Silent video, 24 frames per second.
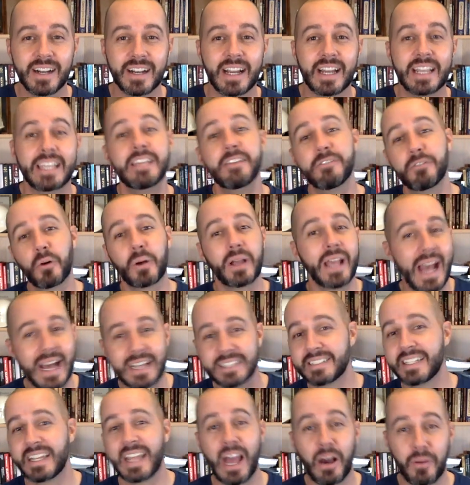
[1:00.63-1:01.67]
evil
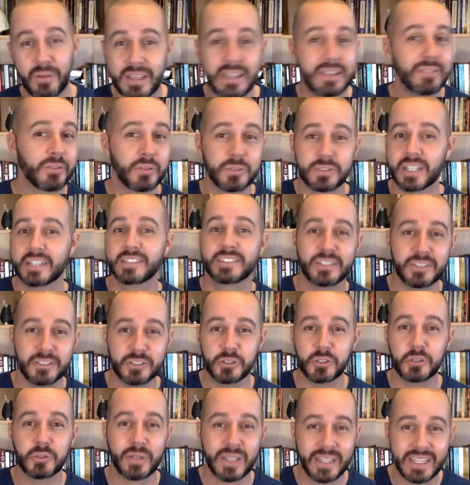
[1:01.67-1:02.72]
casting out evil doesn't
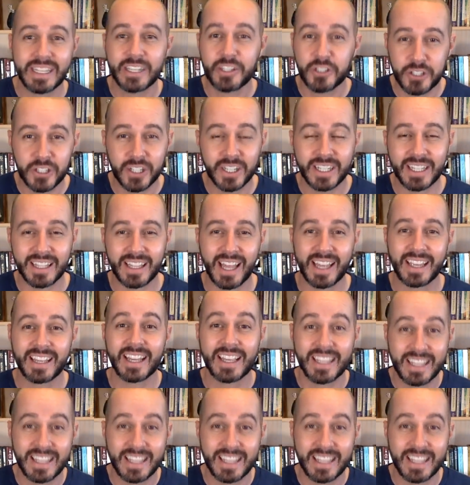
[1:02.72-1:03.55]
do any good? Like a